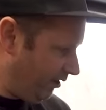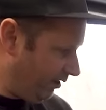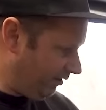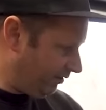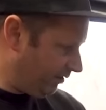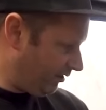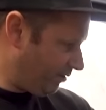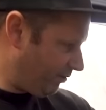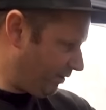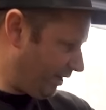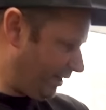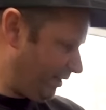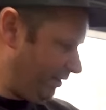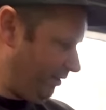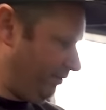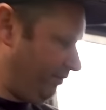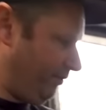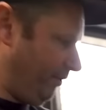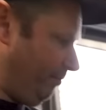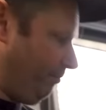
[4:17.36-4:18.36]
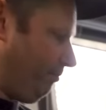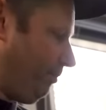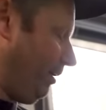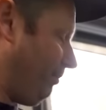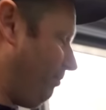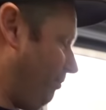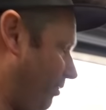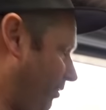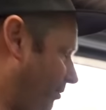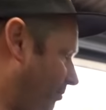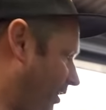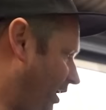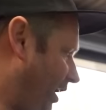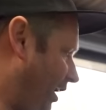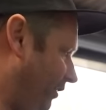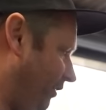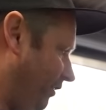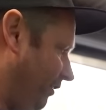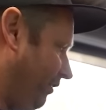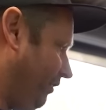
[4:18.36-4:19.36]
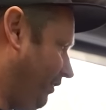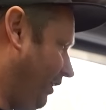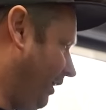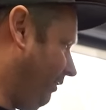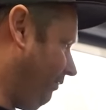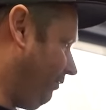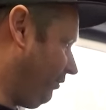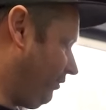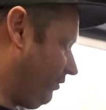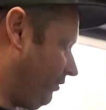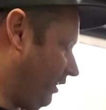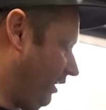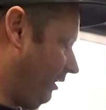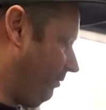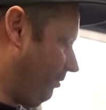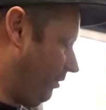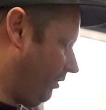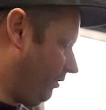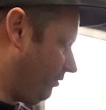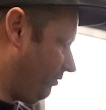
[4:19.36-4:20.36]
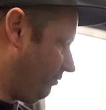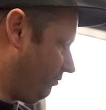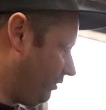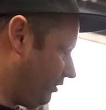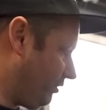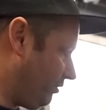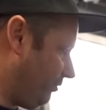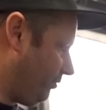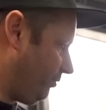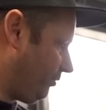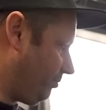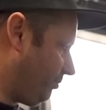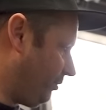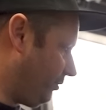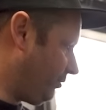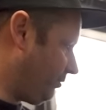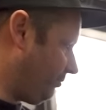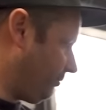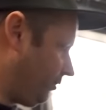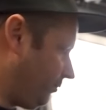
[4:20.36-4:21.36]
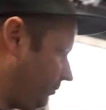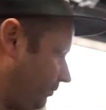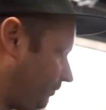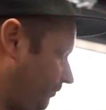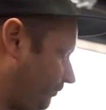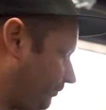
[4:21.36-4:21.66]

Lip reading: like there's a crack in the front bumper, but other than that, we'll just keep it as original as possible.